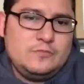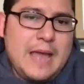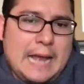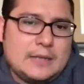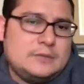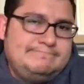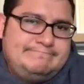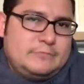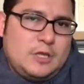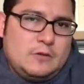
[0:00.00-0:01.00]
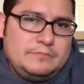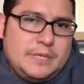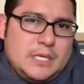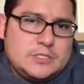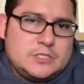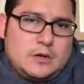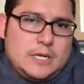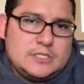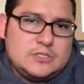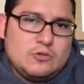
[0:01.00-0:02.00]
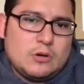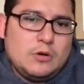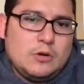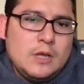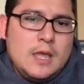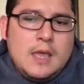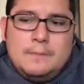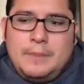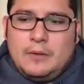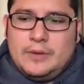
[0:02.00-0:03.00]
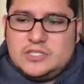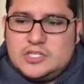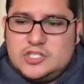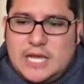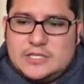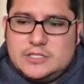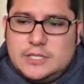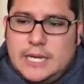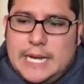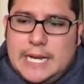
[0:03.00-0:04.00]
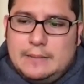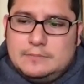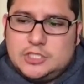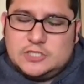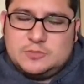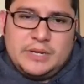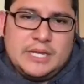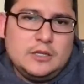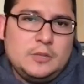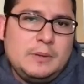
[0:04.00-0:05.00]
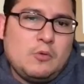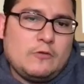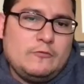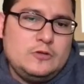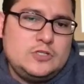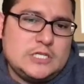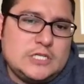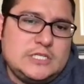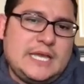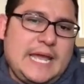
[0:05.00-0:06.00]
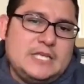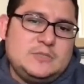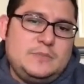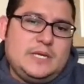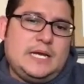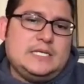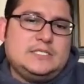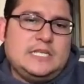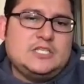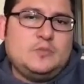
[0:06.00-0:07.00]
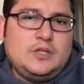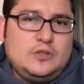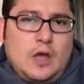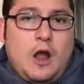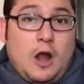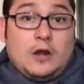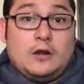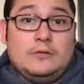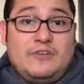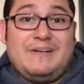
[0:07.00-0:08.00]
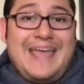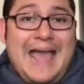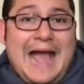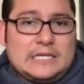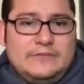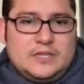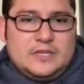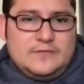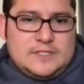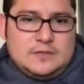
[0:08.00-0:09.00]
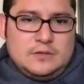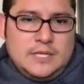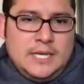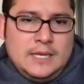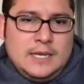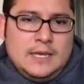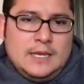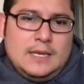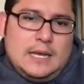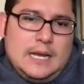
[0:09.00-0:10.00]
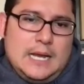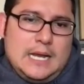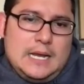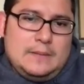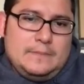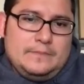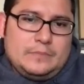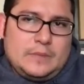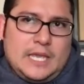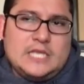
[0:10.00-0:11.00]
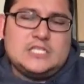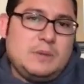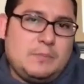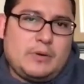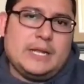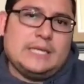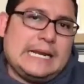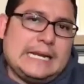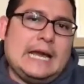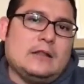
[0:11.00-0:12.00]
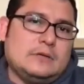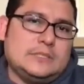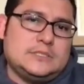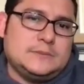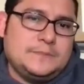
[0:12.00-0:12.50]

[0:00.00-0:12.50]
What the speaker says: back, don't be concerned. It's normal. But we suggest just bringing a little bit more food just in case, because since we are very active at the facility, he's going to be burning a lot of calories.